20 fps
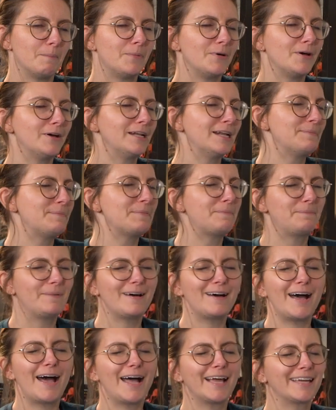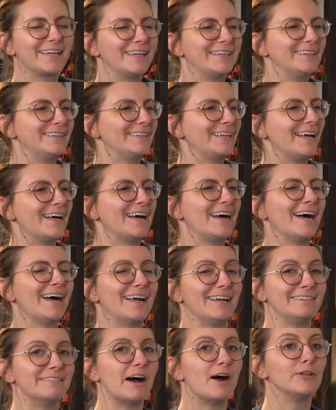Put up a parking
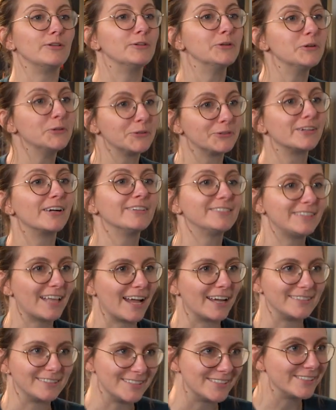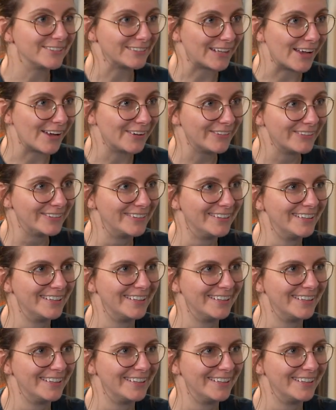lot. a loon wrote that. Did you know?